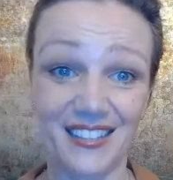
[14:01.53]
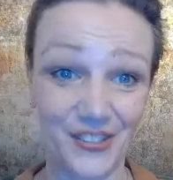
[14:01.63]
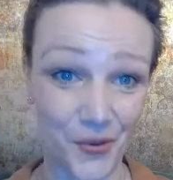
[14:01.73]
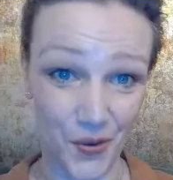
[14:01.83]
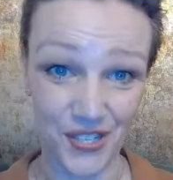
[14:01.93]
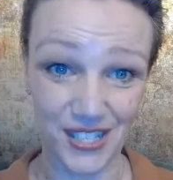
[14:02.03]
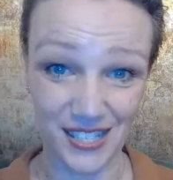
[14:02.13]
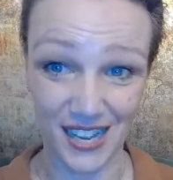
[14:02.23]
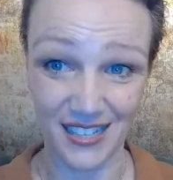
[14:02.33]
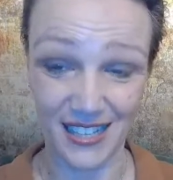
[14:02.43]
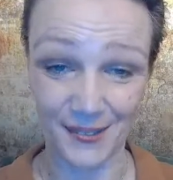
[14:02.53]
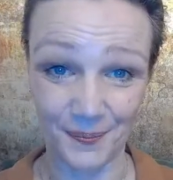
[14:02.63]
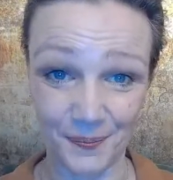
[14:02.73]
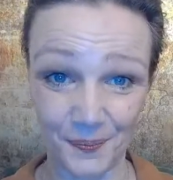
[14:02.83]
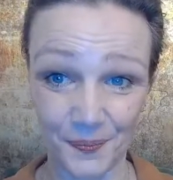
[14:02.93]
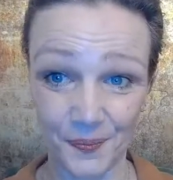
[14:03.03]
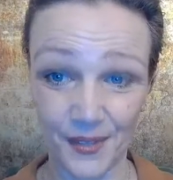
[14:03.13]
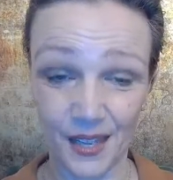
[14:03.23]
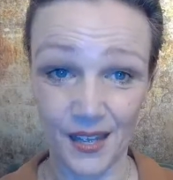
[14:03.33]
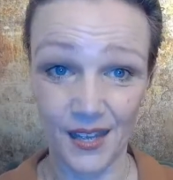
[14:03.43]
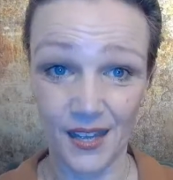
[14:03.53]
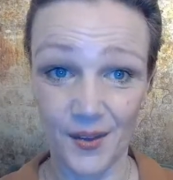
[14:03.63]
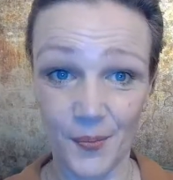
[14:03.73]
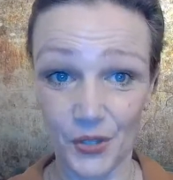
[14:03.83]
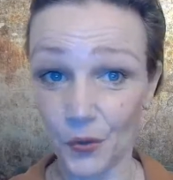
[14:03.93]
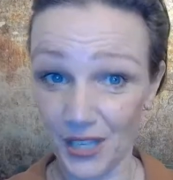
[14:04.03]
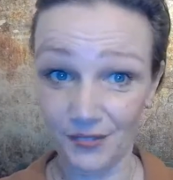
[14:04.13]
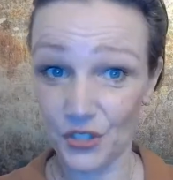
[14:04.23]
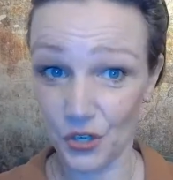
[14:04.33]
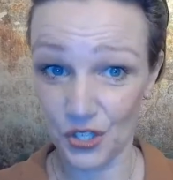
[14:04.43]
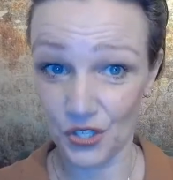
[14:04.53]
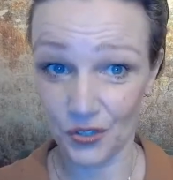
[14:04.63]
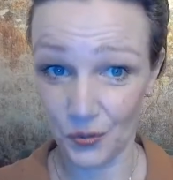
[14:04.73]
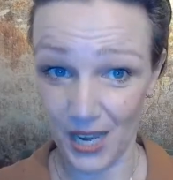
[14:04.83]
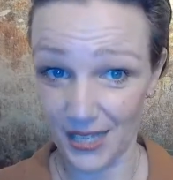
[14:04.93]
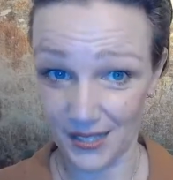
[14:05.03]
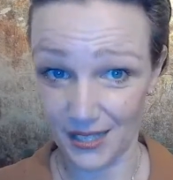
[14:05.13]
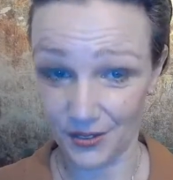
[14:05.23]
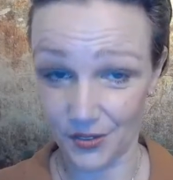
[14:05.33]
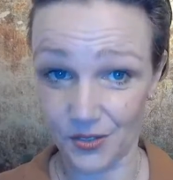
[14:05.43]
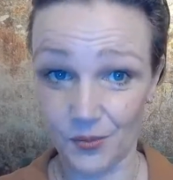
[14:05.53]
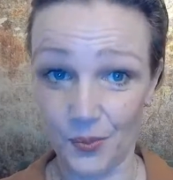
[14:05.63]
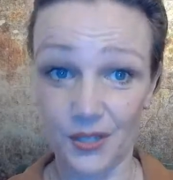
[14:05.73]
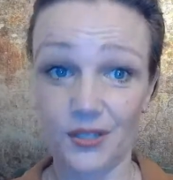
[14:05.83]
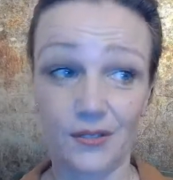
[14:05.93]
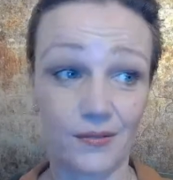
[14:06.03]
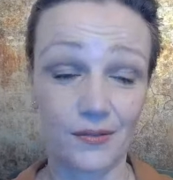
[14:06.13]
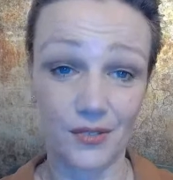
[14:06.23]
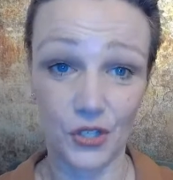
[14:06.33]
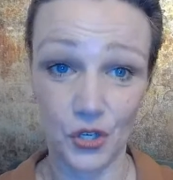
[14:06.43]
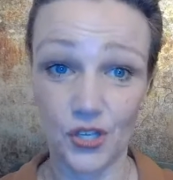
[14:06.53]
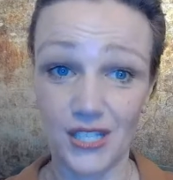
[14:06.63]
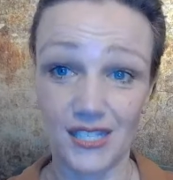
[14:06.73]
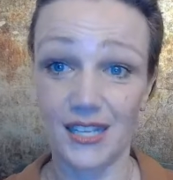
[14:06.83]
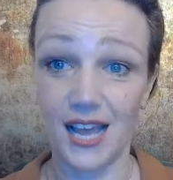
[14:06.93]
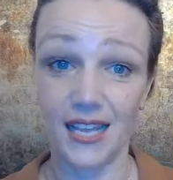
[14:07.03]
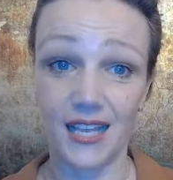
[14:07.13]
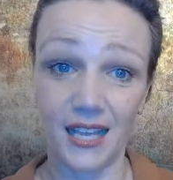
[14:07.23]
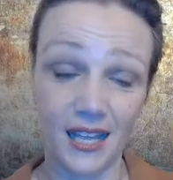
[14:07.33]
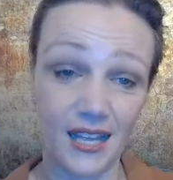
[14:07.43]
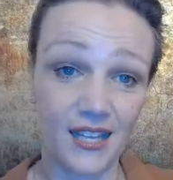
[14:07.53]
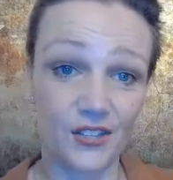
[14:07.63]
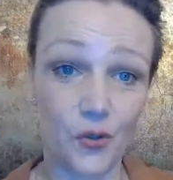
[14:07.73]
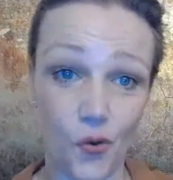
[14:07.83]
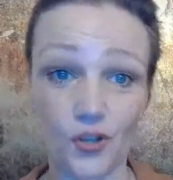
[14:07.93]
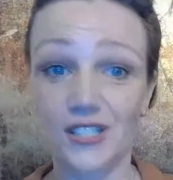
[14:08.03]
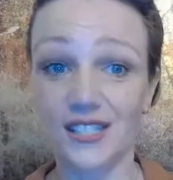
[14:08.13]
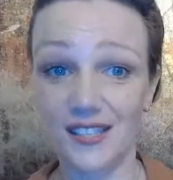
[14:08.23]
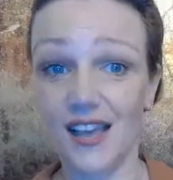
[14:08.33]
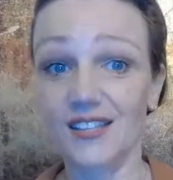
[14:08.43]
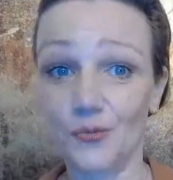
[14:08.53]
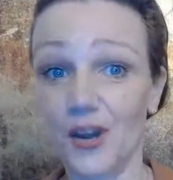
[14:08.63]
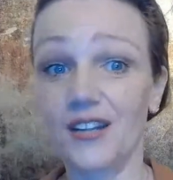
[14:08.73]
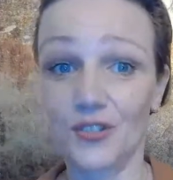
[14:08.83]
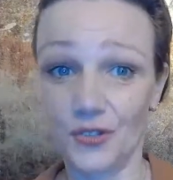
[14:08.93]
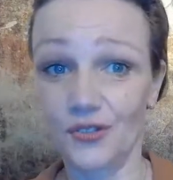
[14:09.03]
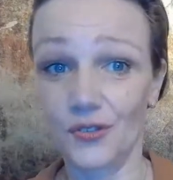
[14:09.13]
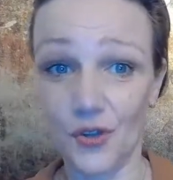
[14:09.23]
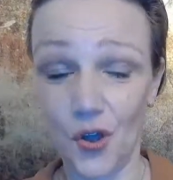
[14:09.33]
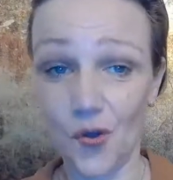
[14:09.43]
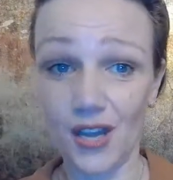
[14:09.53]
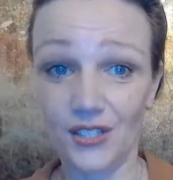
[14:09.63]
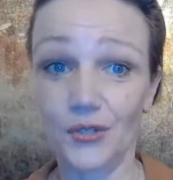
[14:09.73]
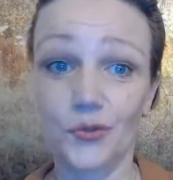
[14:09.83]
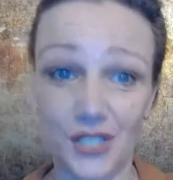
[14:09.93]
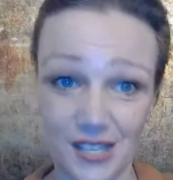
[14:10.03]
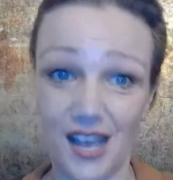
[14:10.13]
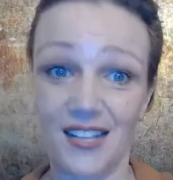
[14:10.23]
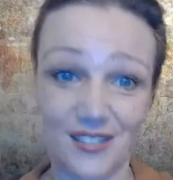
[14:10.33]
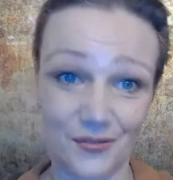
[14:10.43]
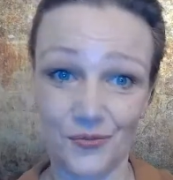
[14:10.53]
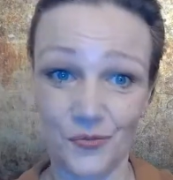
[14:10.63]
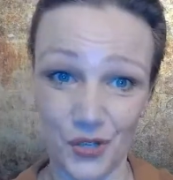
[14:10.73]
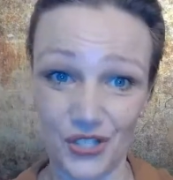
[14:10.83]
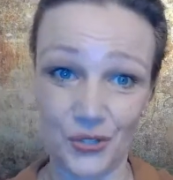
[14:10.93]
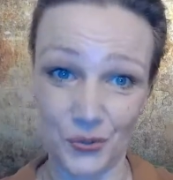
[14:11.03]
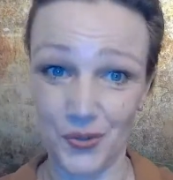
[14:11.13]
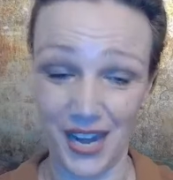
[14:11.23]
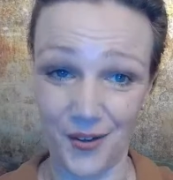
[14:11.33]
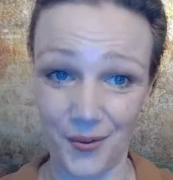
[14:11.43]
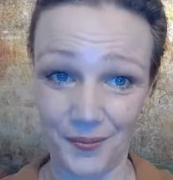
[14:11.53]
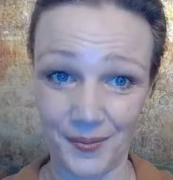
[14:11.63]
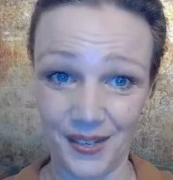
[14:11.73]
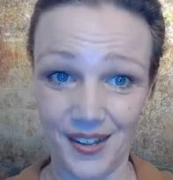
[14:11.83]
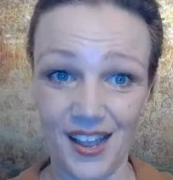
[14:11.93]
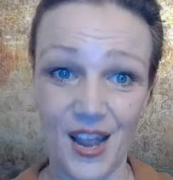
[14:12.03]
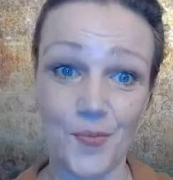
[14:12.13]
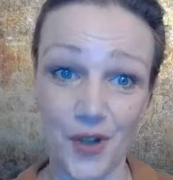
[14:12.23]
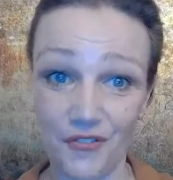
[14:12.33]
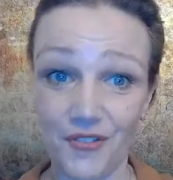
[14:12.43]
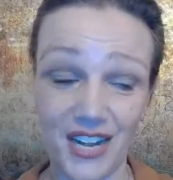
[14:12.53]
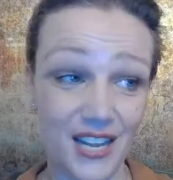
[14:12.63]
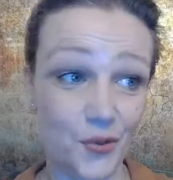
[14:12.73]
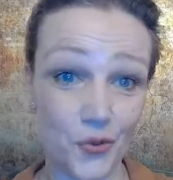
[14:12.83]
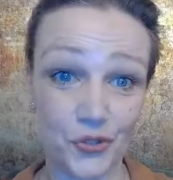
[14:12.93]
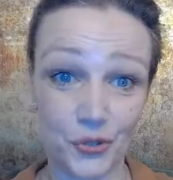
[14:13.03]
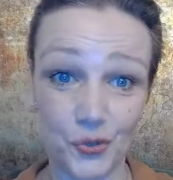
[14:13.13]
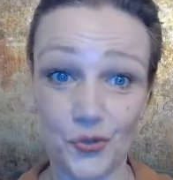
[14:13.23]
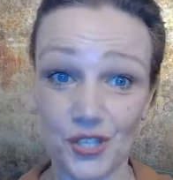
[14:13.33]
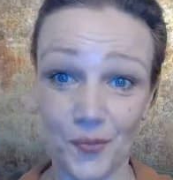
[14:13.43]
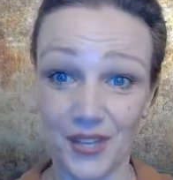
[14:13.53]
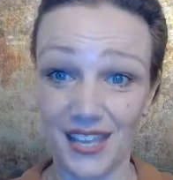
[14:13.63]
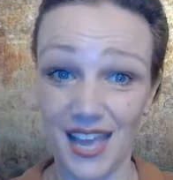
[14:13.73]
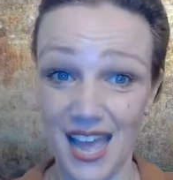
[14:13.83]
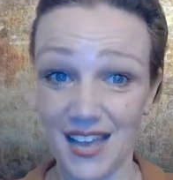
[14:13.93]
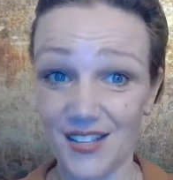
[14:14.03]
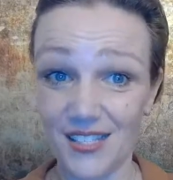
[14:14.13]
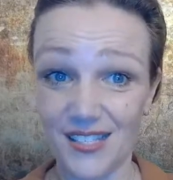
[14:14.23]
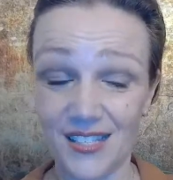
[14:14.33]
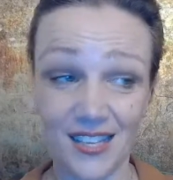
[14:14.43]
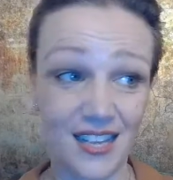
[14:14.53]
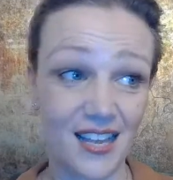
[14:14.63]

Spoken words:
the horse's ID. Don't give choices on the riding signals, but the choice is like the horse decides where to go and you decide what to do there. And preferably you want to do something else